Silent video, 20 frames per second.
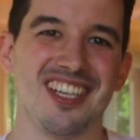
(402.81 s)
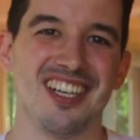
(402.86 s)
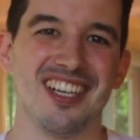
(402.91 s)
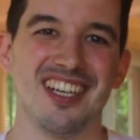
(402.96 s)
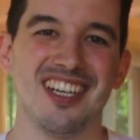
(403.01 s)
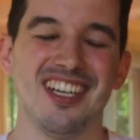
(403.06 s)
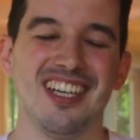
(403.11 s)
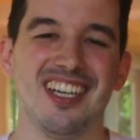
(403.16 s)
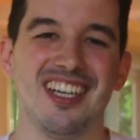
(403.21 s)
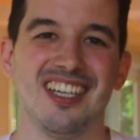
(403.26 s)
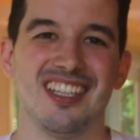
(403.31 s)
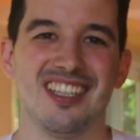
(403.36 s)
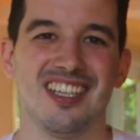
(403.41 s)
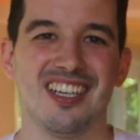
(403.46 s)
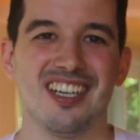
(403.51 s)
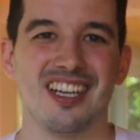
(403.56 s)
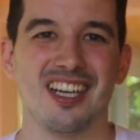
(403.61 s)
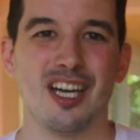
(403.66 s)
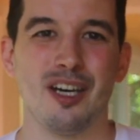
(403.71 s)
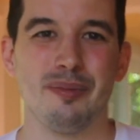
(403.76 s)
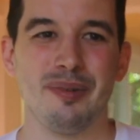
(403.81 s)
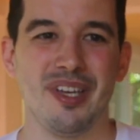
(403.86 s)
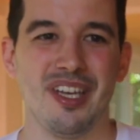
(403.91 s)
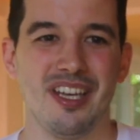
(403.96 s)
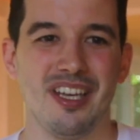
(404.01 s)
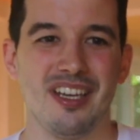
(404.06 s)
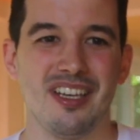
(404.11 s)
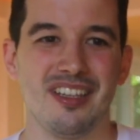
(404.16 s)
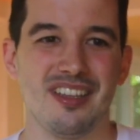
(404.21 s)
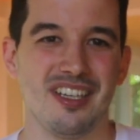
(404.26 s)
are
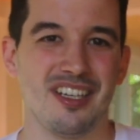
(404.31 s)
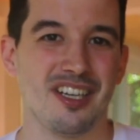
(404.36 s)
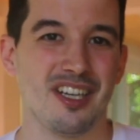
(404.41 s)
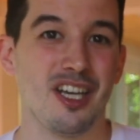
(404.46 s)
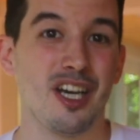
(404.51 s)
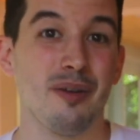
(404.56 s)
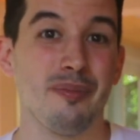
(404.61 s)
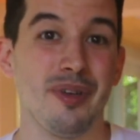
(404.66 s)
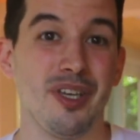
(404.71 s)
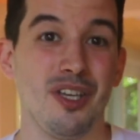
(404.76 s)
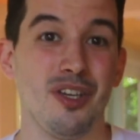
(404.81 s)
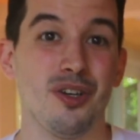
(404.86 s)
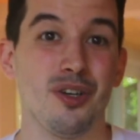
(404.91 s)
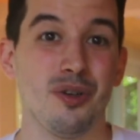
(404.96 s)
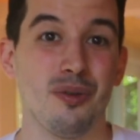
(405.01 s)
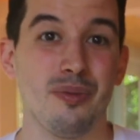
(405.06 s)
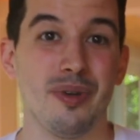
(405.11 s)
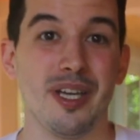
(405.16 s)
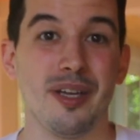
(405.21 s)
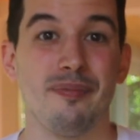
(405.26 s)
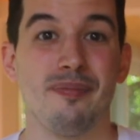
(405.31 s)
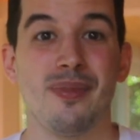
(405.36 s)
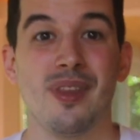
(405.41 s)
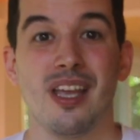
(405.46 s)
coming your way.